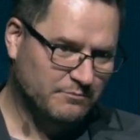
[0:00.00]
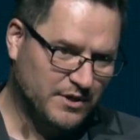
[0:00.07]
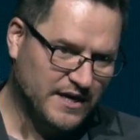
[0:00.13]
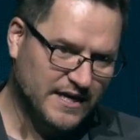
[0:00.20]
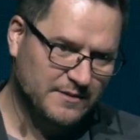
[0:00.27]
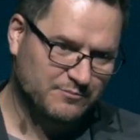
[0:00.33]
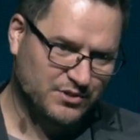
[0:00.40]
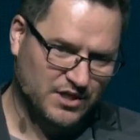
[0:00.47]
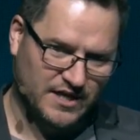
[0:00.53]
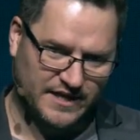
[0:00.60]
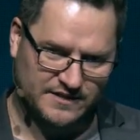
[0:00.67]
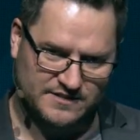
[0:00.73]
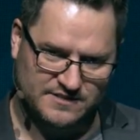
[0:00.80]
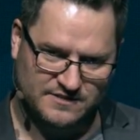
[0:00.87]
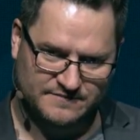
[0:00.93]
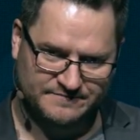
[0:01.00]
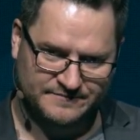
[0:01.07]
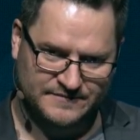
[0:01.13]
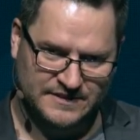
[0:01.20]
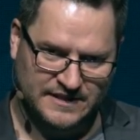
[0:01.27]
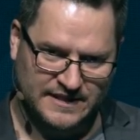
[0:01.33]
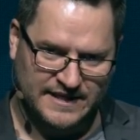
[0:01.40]
pipelines
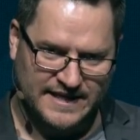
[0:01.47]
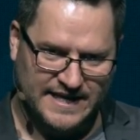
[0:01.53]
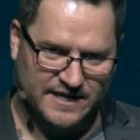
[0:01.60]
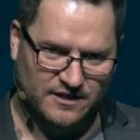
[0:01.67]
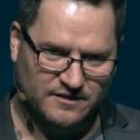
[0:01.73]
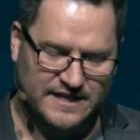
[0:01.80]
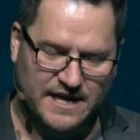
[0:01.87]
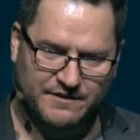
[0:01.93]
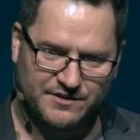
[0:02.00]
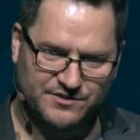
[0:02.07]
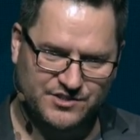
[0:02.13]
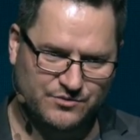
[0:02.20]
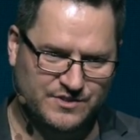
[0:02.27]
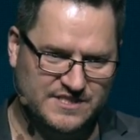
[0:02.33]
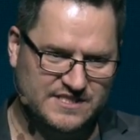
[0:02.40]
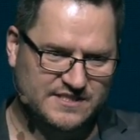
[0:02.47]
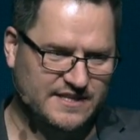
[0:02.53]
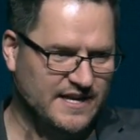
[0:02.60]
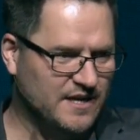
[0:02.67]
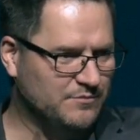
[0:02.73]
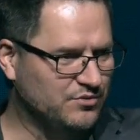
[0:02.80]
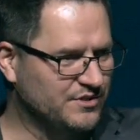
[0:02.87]
and allow you to
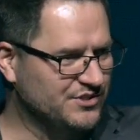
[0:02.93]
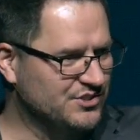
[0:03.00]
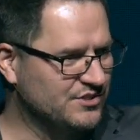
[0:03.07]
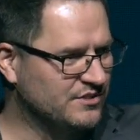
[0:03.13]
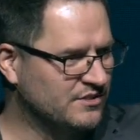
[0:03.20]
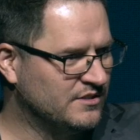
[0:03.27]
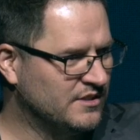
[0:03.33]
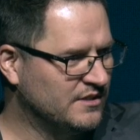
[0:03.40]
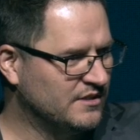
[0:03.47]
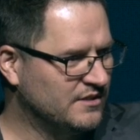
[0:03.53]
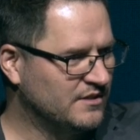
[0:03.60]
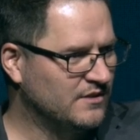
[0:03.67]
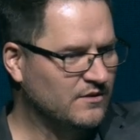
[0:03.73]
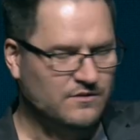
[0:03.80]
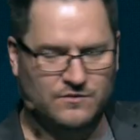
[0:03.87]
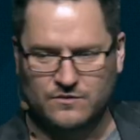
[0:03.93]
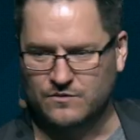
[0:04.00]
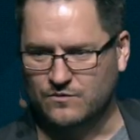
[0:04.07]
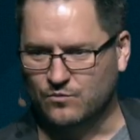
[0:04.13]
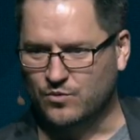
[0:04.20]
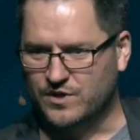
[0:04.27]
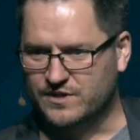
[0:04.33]
establish
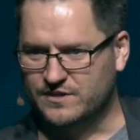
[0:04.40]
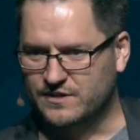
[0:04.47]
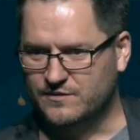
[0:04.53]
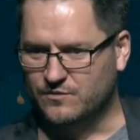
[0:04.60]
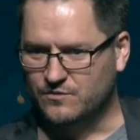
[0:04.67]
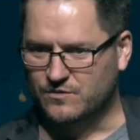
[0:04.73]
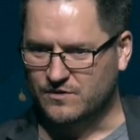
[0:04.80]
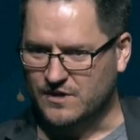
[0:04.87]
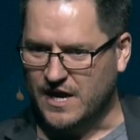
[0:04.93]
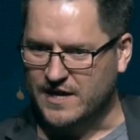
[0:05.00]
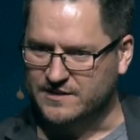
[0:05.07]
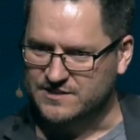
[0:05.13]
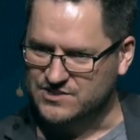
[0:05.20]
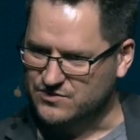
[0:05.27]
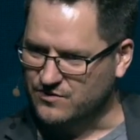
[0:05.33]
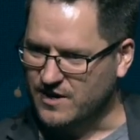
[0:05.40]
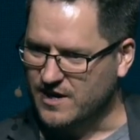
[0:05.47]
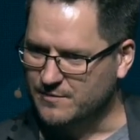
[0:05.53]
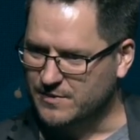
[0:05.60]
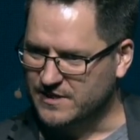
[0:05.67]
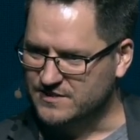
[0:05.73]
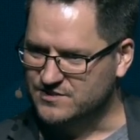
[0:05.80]
what I
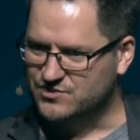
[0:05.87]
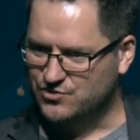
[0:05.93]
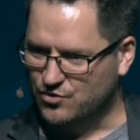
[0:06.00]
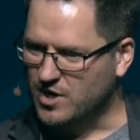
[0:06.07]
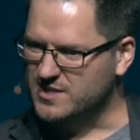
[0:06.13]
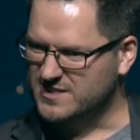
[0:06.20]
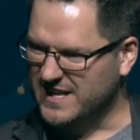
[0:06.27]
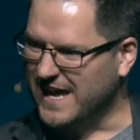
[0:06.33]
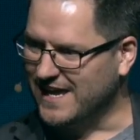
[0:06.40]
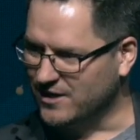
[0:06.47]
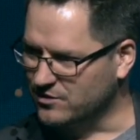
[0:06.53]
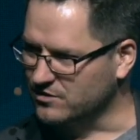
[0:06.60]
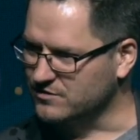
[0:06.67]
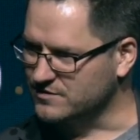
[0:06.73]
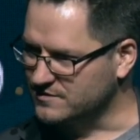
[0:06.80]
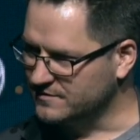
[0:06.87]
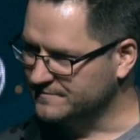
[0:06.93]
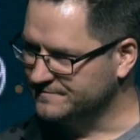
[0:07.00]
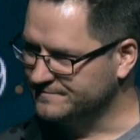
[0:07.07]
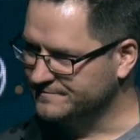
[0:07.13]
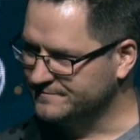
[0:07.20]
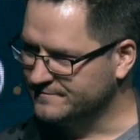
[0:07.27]
describe as trust anchors,
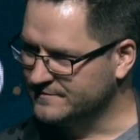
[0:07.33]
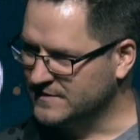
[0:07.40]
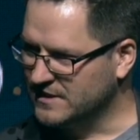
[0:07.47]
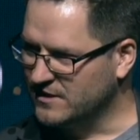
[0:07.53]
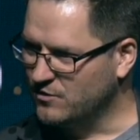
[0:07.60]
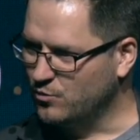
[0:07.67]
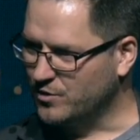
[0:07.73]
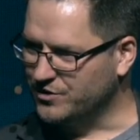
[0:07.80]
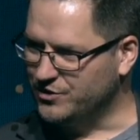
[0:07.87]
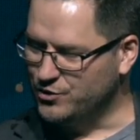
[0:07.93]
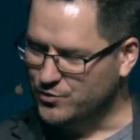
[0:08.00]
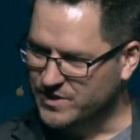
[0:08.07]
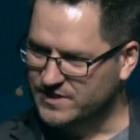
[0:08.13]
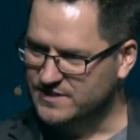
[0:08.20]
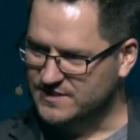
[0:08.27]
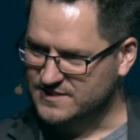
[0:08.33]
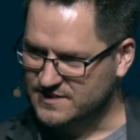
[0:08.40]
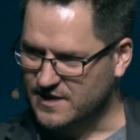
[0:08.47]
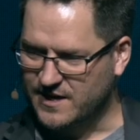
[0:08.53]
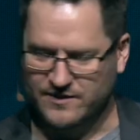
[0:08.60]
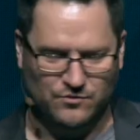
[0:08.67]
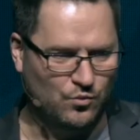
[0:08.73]
where you can
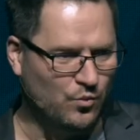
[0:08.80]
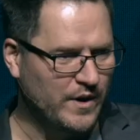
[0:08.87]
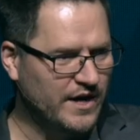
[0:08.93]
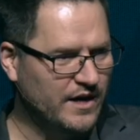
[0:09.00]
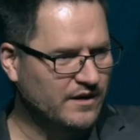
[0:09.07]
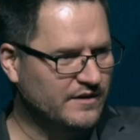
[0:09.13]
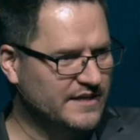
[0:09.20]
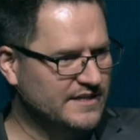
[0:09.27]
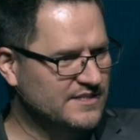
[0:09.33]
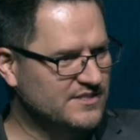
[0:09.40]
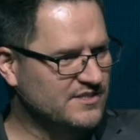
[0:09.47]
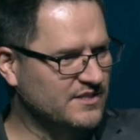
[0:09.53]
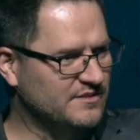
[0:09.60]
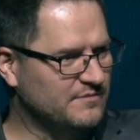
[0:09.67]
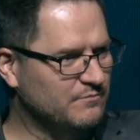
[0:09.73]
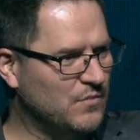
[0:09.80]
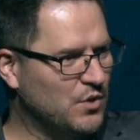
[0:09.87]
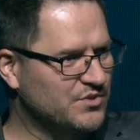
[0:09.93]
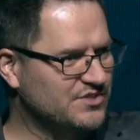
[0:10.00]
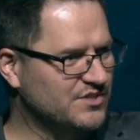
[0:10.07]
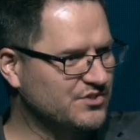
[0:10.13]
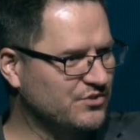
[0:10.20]
decide where is the
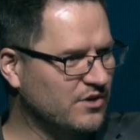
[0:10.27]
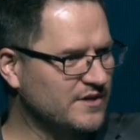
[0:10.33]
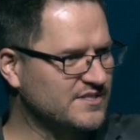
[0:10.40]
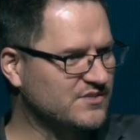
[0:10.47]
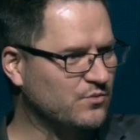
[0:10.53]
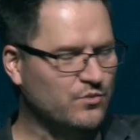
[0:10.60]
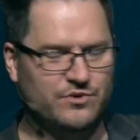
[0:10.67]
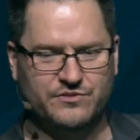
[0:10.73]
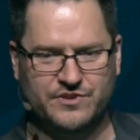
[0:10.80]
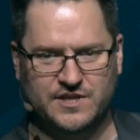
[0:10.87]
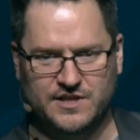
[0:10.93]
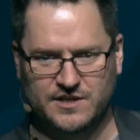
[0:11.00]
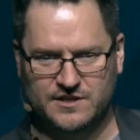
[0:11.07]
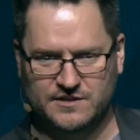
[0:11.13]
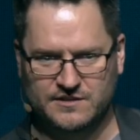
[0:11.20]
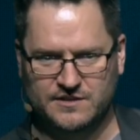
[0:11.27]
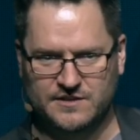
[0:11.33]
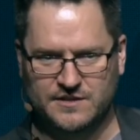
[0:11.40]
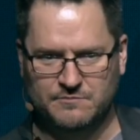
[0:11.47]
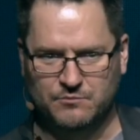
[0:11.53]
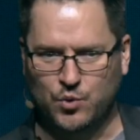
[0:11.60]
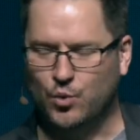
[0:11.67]
most trustworthy
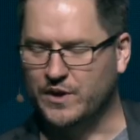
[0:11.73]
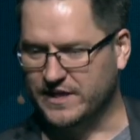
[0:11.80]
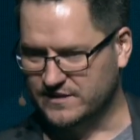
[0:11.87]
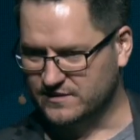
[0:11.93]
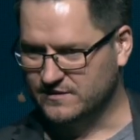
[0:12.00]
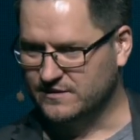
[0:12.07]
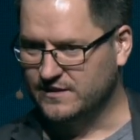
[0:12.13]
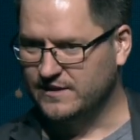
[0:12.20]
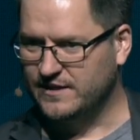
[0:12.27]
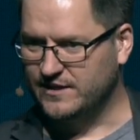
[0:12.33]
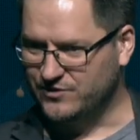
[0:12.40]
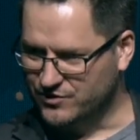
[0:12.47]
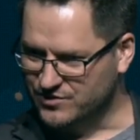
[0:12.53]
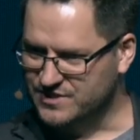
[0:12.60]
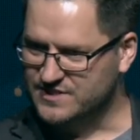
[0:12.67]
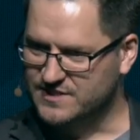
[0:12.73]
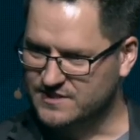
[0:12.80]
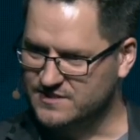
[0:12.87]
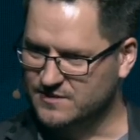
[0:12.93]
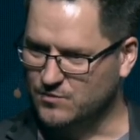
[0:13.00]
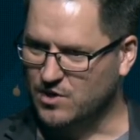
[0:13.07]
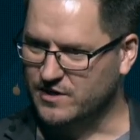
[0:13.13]
point in your
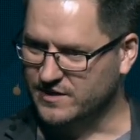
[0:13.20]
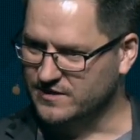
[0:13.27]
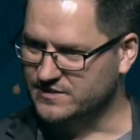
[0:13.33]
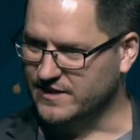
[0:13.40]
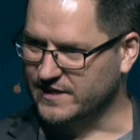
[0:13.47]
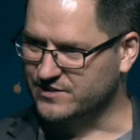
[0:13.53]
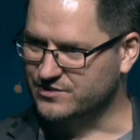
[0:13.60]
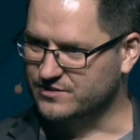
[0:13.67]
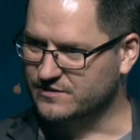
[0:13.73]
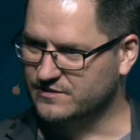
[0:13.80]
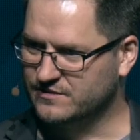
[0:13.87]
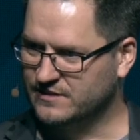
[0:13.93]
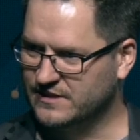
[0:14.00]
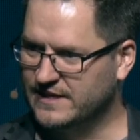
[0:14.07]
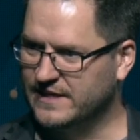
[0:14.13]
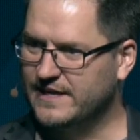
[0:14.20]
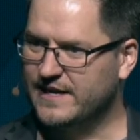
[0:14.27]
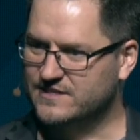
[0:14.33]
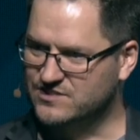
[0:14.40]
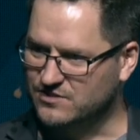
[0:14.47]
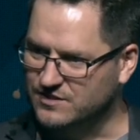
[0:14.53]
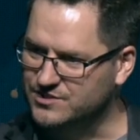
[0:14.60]
system architecture
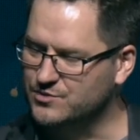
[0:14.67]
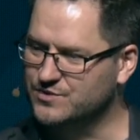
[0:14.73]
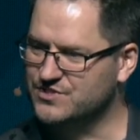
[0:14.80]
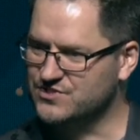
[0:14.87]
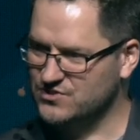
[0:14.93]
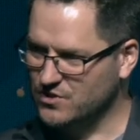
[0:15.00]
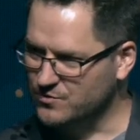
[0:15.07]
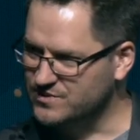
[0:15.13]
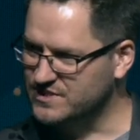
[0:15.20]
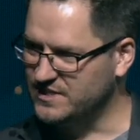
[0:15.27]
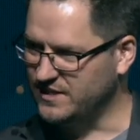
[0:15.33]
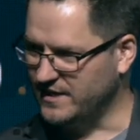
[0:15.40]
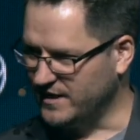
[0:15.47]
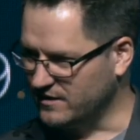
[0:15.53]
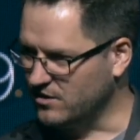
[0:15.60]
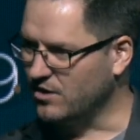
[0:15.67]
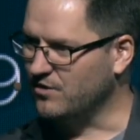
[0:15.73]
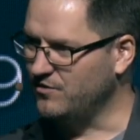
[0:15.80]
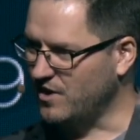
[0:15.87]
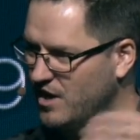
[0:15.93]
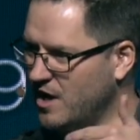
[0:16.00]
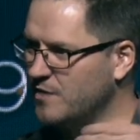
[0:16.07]
and start to associate all
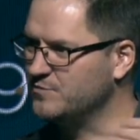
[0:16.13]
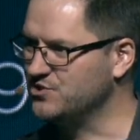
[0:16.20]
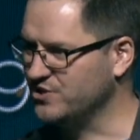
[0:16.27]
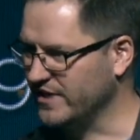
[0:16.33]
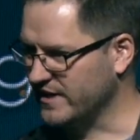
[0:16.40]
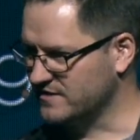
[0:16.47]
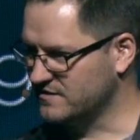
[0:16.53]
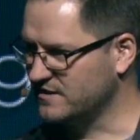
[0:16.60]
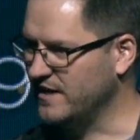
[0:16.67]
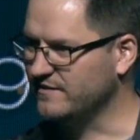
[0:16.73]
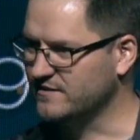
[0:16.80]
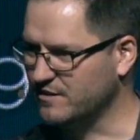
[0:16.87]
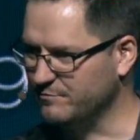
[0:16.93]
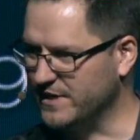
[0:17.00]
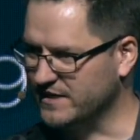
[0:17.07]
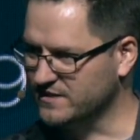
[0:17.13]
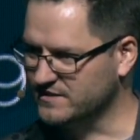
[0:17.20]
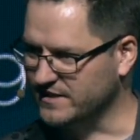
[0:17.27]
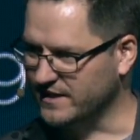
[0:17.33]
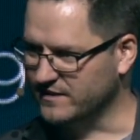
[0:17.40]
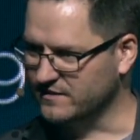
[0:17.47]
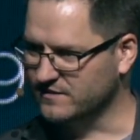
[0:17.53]
the objects and their
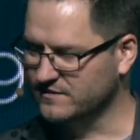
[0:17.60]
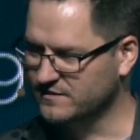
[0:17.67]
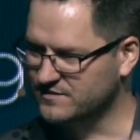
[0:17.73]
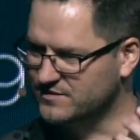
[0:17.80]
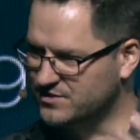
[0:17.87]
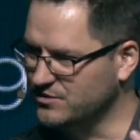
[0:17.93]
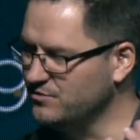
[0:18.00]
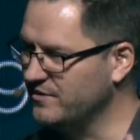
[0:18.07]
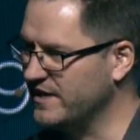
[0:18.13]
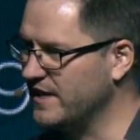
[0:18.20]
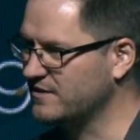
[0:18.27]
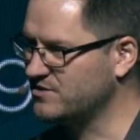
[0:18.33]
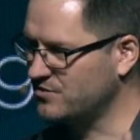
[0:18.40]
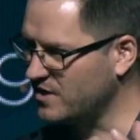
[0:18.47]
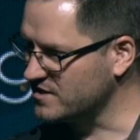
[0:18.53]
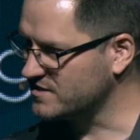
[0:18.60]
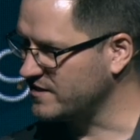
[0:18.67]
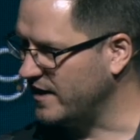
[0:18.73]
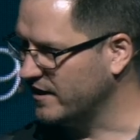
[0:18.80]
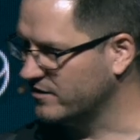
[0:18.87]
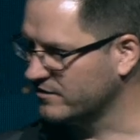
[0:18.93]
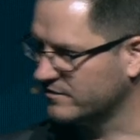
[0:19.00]
metadata to that trust
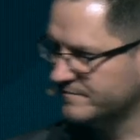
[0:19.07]
anchor.